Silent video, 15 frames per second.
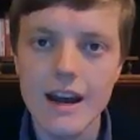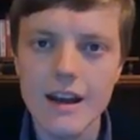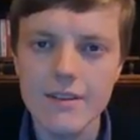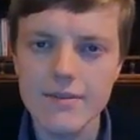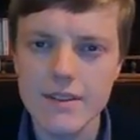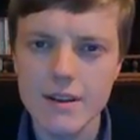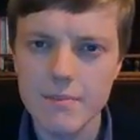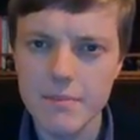
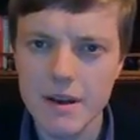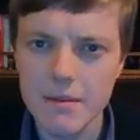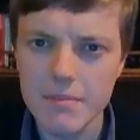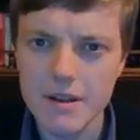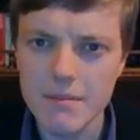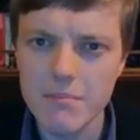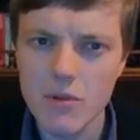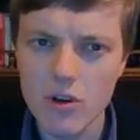After the
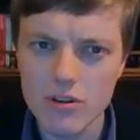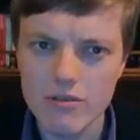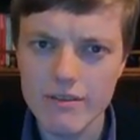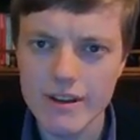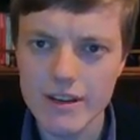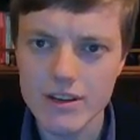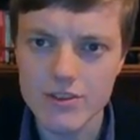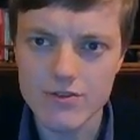public
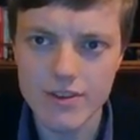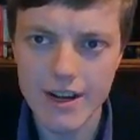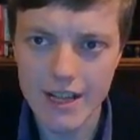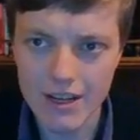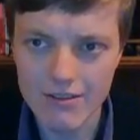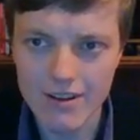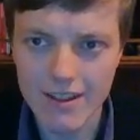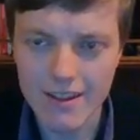mockery
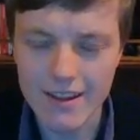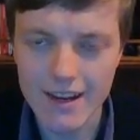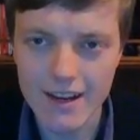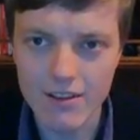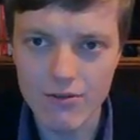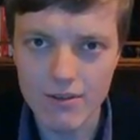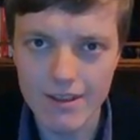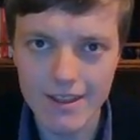Australia and its
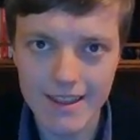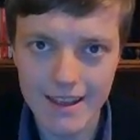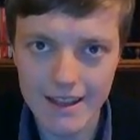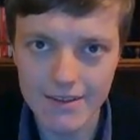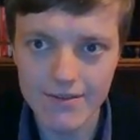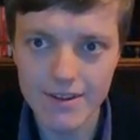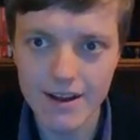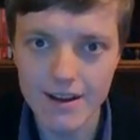leaders
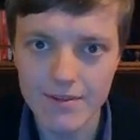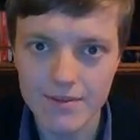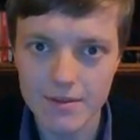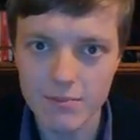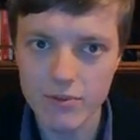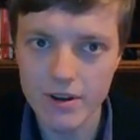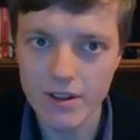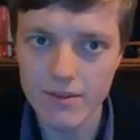received after
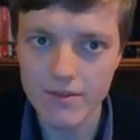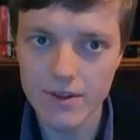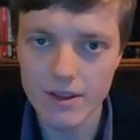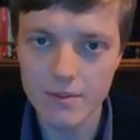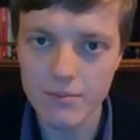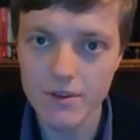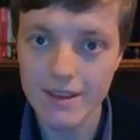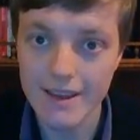Prince
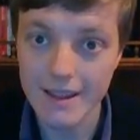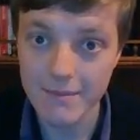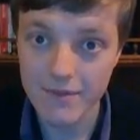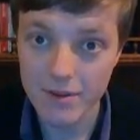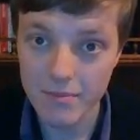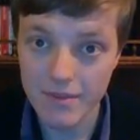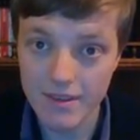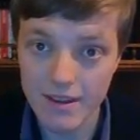Philip was
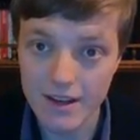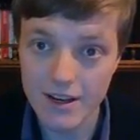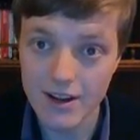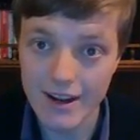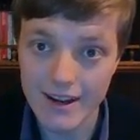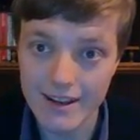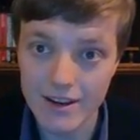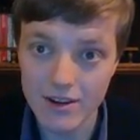infamously
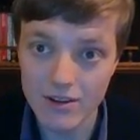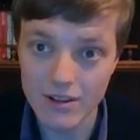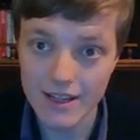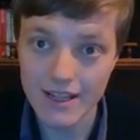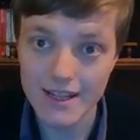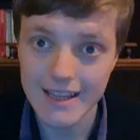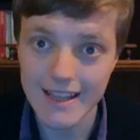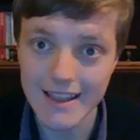knighted
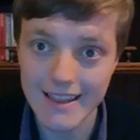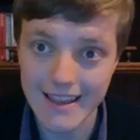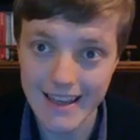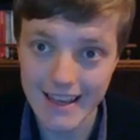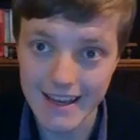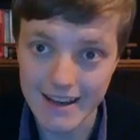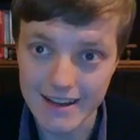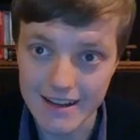earlier this
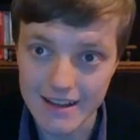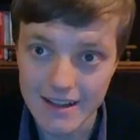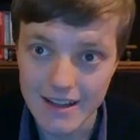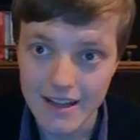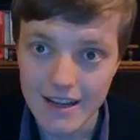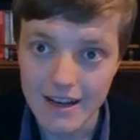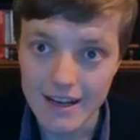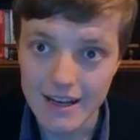year,
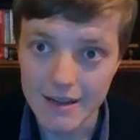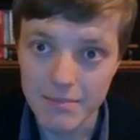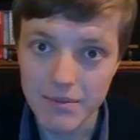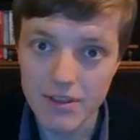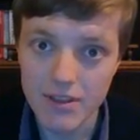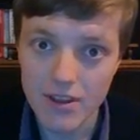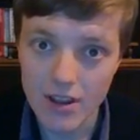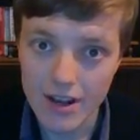the
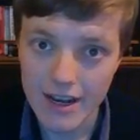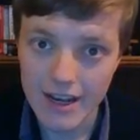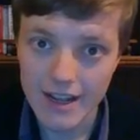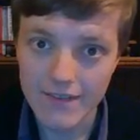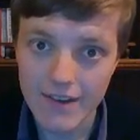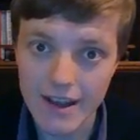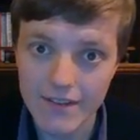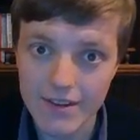absurdity
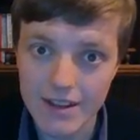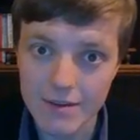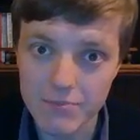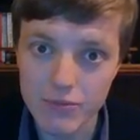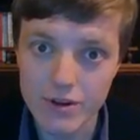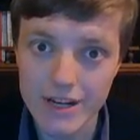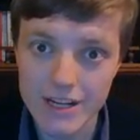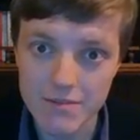of having a
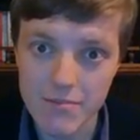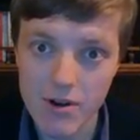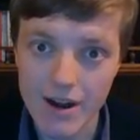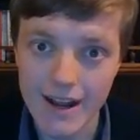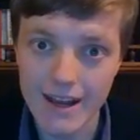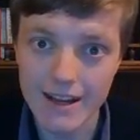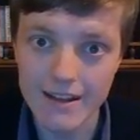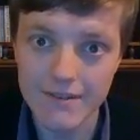British
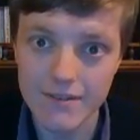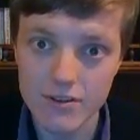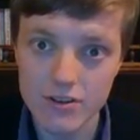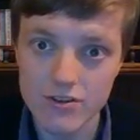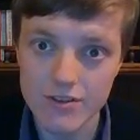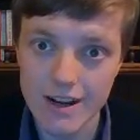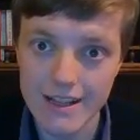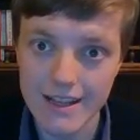monarch for
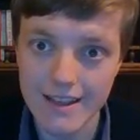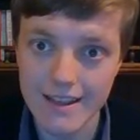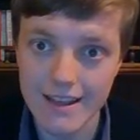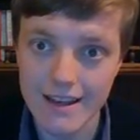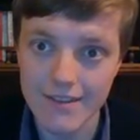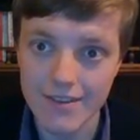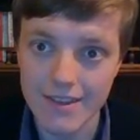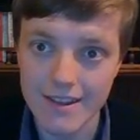Australia's
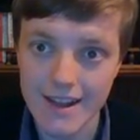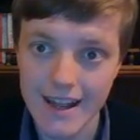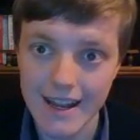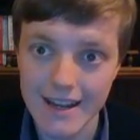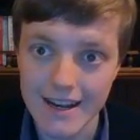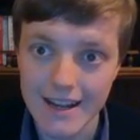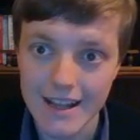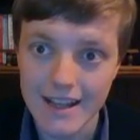head of
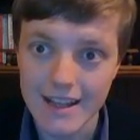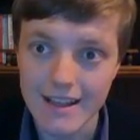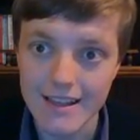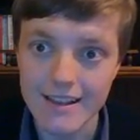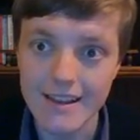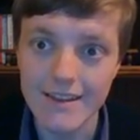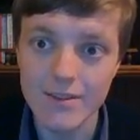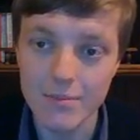state
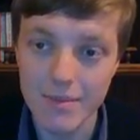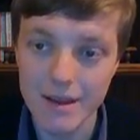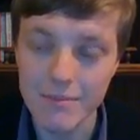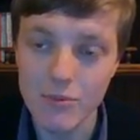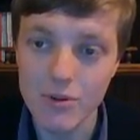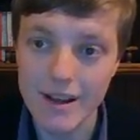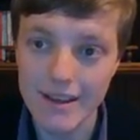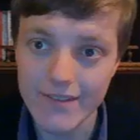has never been
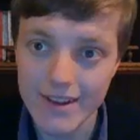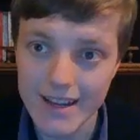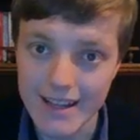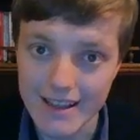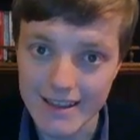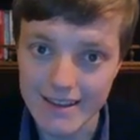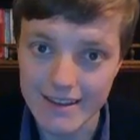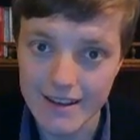more
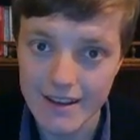evident.